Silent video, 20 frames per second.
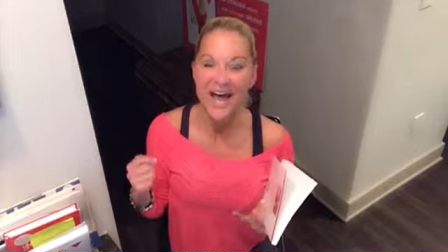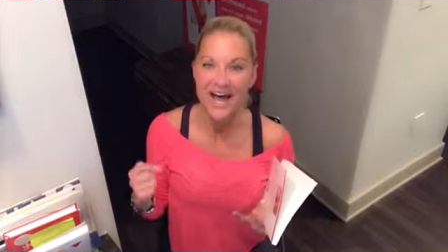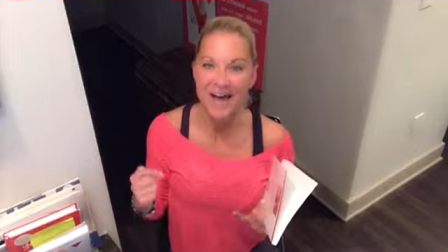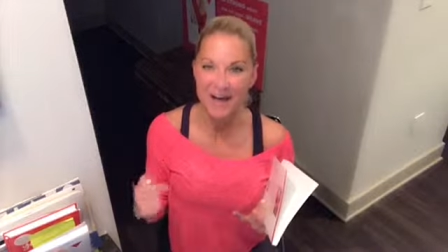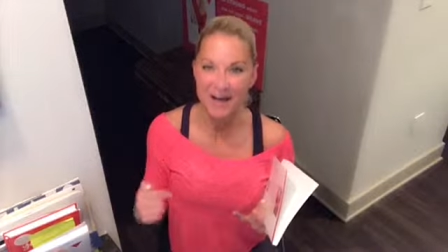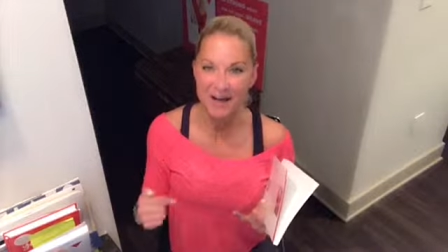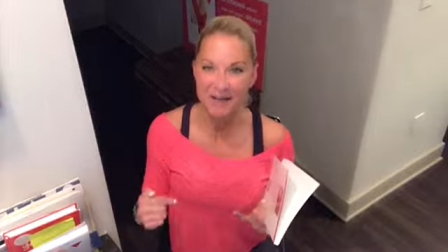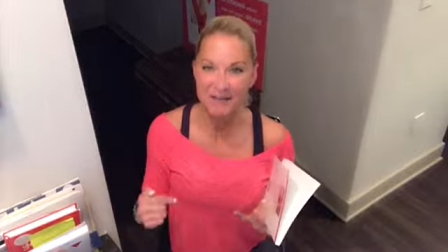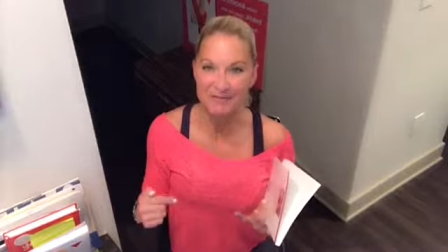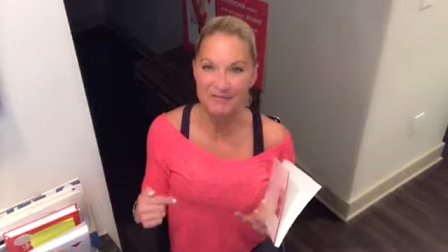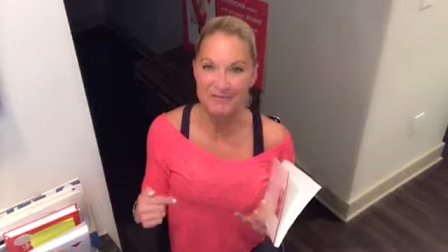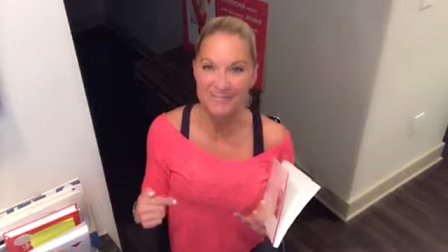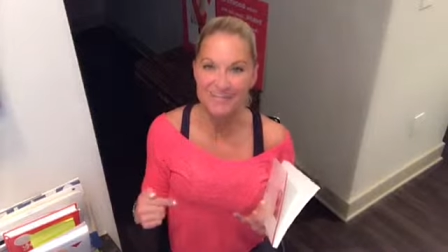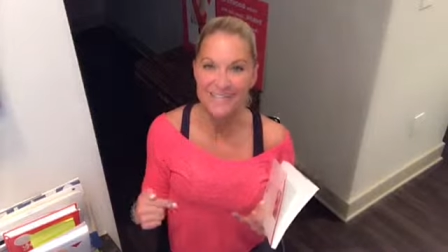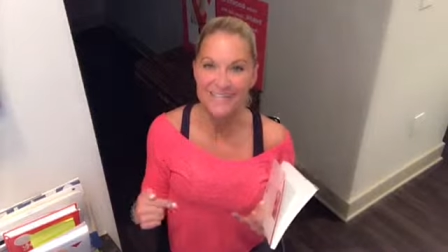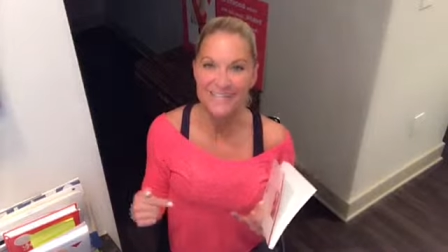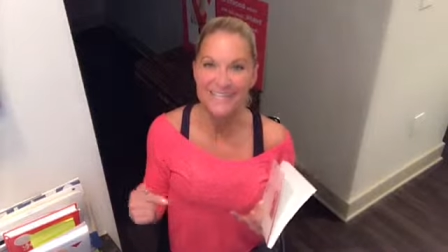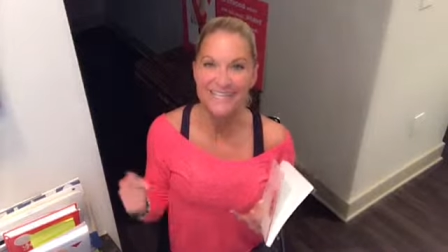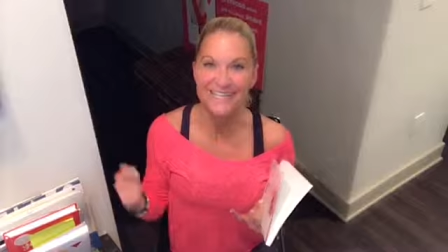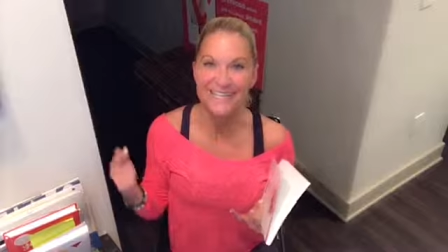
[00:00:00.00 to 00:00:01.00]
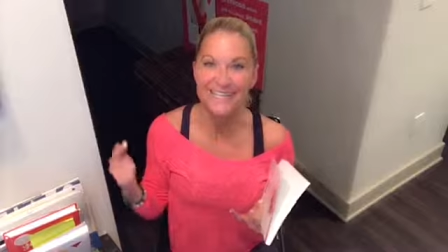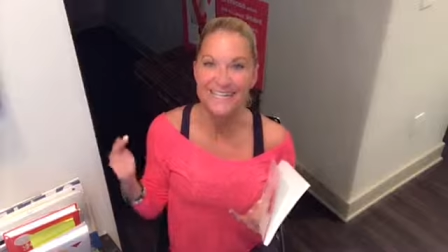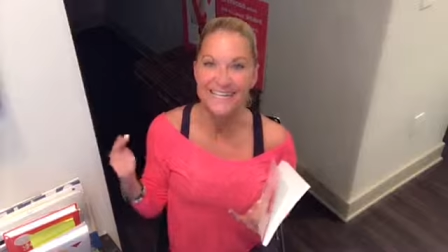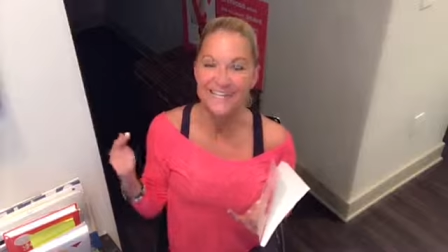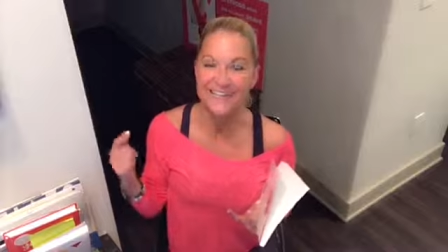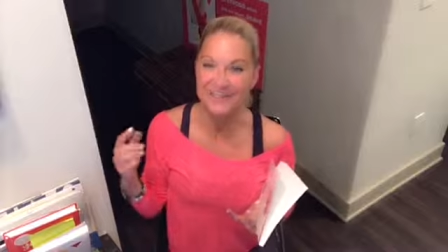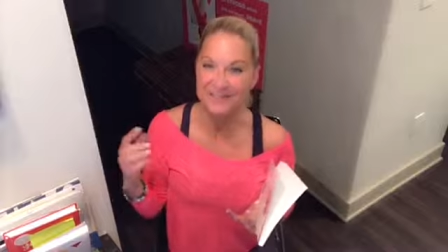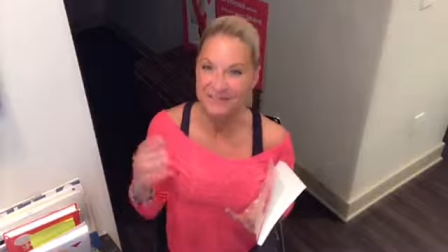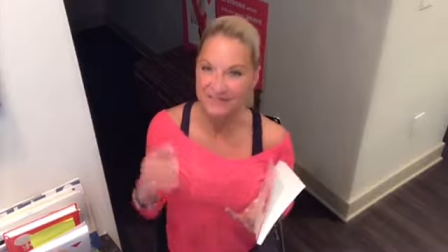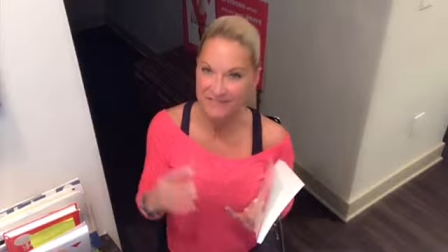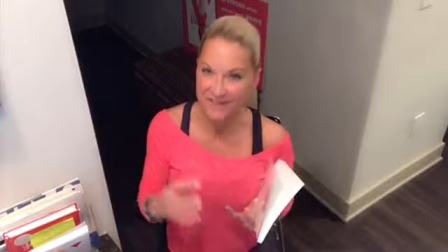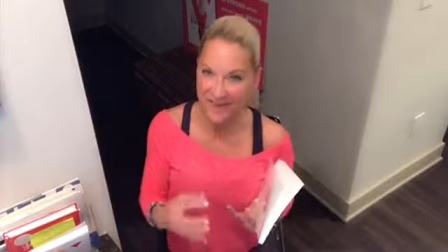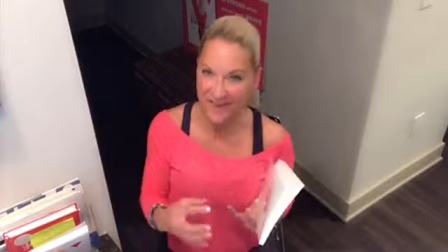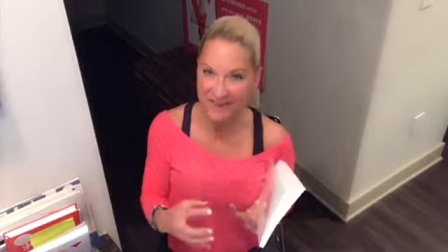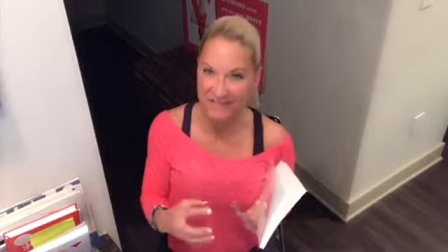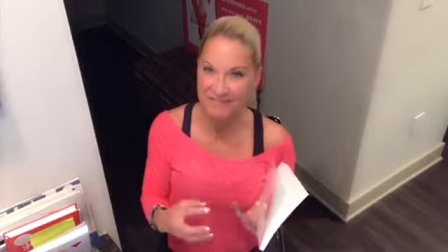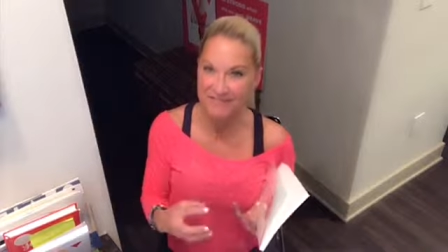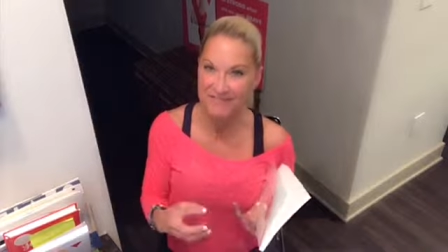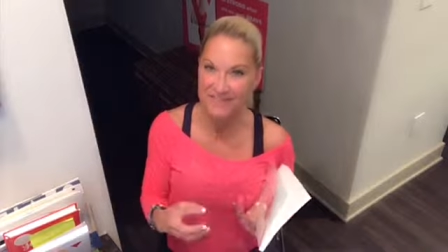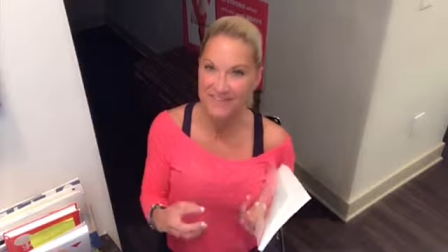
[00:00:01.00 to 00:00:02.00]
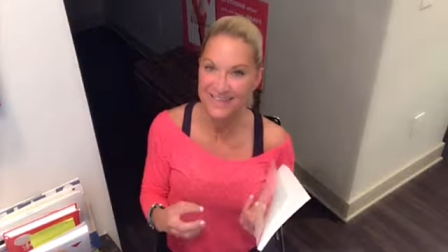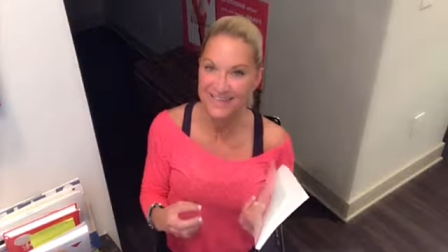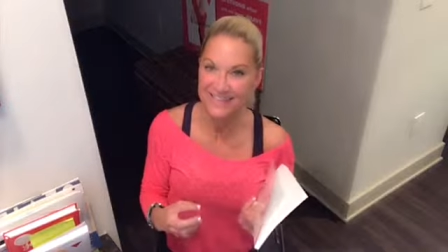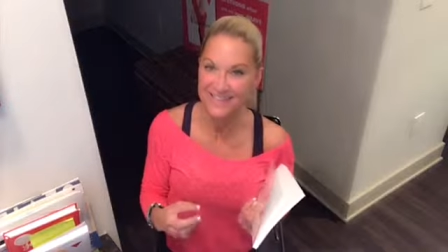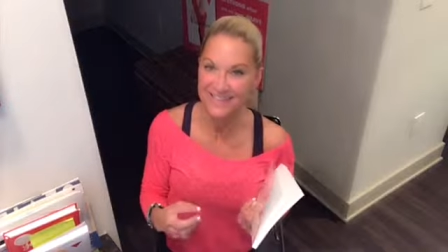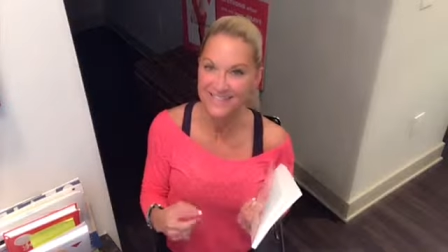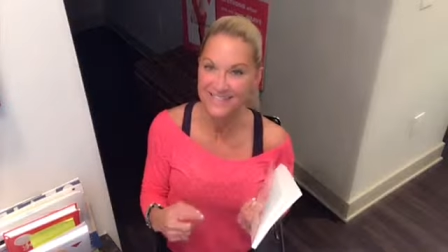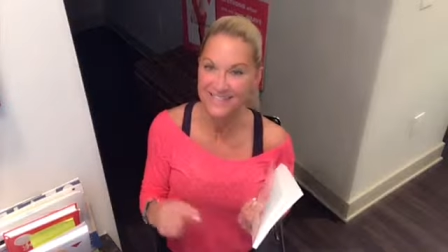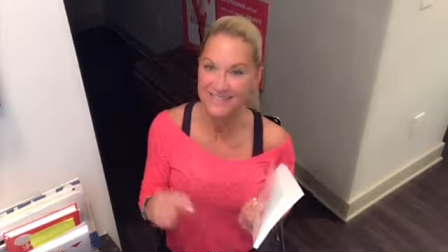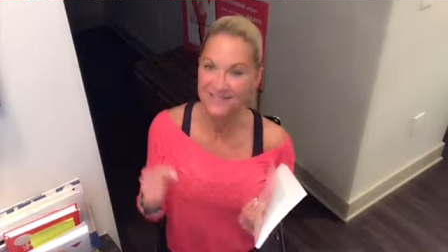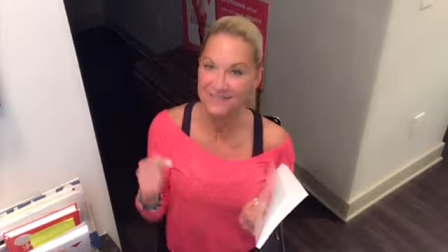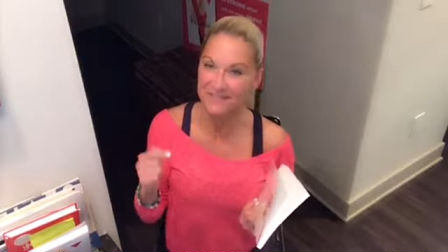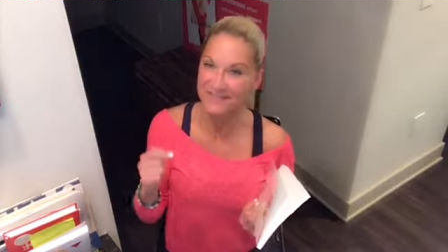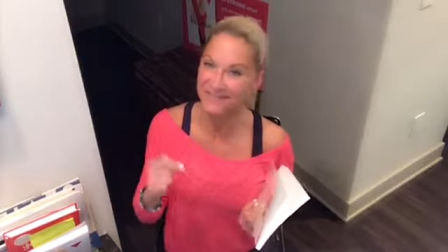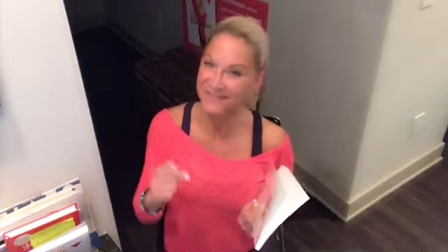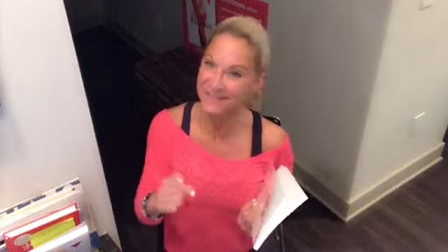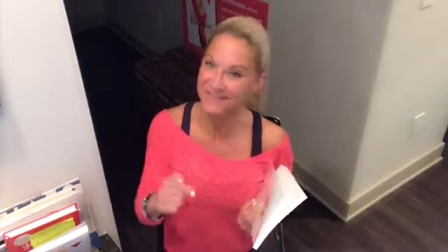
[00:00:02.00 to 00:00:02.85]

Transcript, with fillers: of the 5 V's of